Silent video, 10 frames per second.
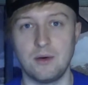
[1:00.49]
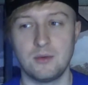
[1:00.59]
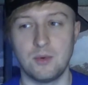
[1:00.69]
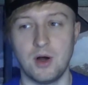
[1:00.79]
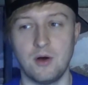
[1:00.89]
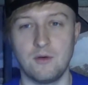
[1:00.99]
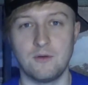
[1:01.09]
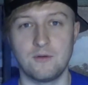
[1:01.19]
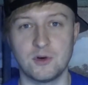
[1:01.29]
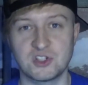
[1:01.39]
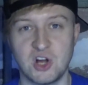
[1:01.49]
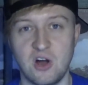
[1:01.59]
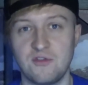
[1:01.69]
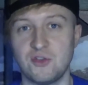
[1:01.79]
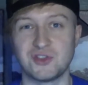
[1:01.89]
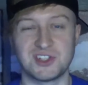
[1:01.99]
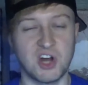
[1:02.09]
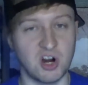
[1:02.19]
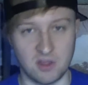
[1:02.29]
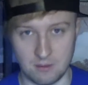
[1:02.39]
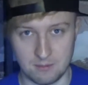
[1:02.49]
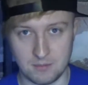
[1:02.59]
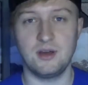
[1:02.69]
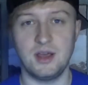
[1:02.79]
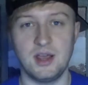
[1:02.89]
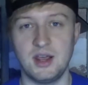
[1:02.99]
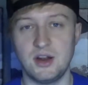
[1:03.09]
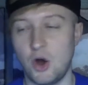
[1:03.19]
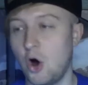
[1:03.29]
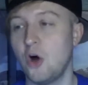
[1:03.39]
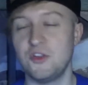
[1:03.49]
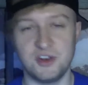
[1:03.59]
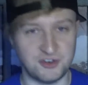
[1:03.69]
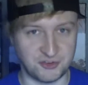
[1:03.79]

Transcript: Well, first off, there's a ton of them, and all the niches are